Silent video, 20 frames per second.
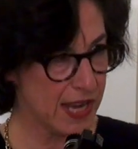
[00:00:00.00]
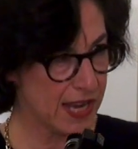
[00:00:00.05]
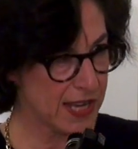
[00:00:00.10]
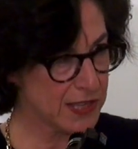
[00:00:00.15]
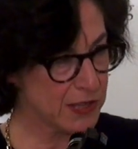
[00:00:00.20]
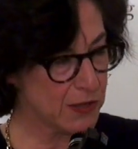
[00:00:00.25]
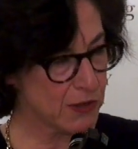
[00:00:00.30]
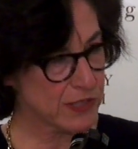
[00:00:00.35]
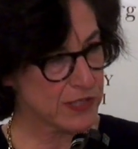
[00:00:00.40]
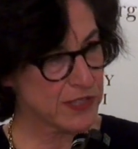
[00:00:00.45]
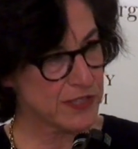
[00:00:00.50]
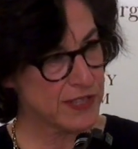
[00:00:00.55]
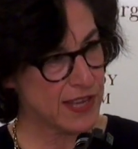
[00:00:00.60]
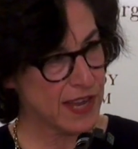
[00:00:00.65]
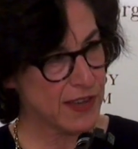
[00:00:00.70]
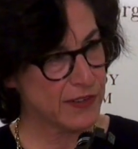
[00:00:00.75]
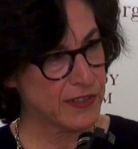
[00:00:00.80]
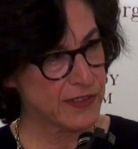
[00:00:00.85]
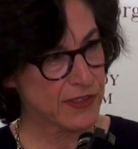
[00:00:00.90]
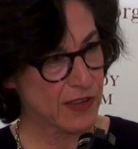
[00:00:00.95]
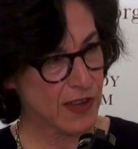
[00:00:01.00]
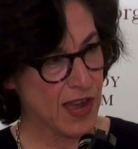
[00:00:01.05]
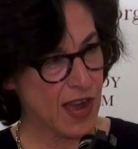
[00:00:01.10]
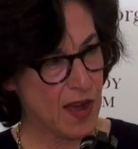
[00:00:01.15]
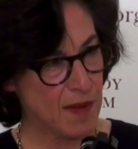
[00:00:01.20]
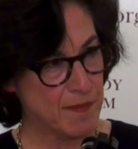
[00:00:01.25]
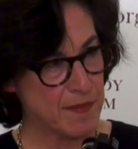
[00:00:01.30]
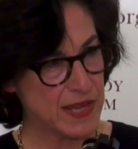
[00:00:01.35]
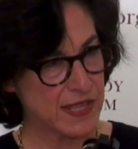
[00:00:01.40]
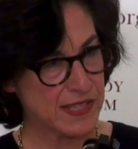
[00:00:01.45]
I looked down at the
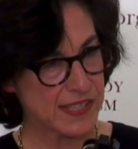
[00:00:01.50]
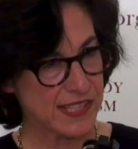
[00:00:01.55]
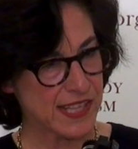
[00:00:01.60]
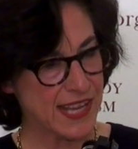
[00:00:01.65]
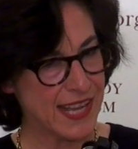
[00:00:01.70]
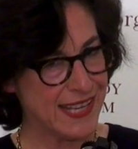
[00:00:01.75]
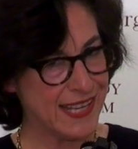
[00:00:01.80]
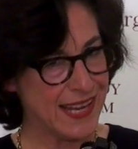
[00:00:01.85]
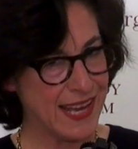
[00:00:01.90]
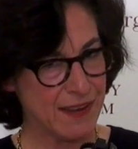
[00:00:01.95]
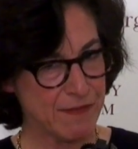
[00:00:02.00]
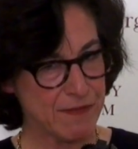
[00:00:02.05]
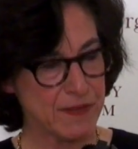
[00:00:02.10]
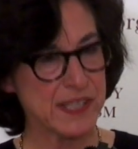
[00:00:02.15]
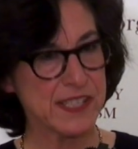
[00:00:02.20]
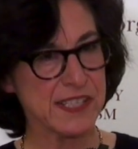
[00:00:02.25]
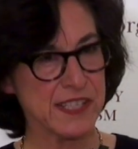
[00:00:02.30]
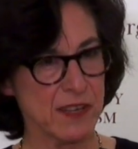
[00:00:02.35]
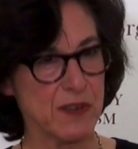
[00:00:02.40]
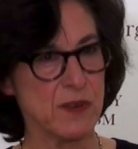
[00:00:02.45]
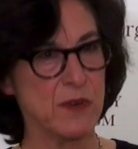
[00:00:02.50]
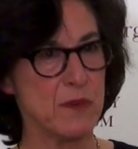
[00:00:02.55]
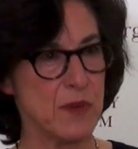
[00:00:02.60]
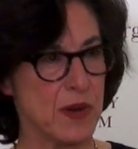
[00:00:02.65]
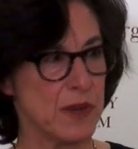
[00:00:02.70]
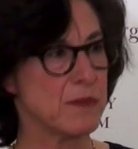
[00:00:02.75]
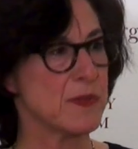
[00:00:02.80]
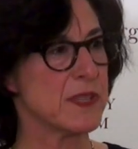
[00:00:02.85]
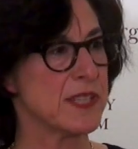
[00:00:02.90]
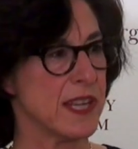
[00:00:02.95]
comments, and every single
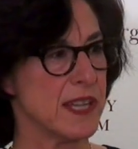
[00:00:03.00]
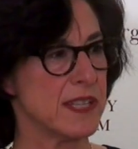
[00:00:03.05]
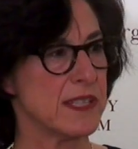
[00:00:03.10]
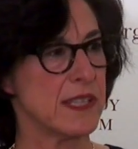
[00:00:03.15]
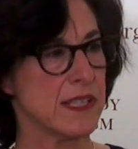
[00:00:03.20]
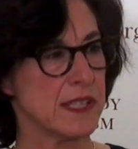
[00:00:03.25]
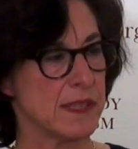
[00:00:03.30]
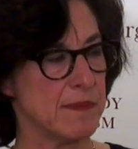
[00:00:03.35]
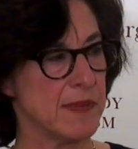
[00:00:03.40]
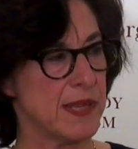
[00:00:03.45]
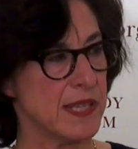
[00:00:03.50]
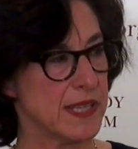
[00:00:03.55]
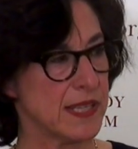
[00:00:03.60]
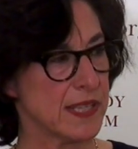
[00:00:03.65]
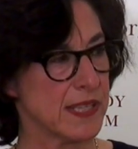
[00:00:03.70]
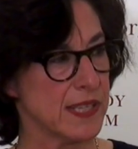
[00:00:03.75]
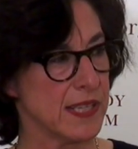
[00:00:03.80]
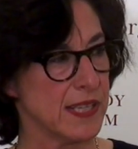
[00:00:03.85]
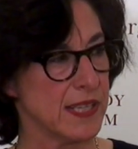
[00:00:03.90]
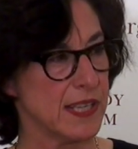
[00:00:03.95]
one was anti-Semitic.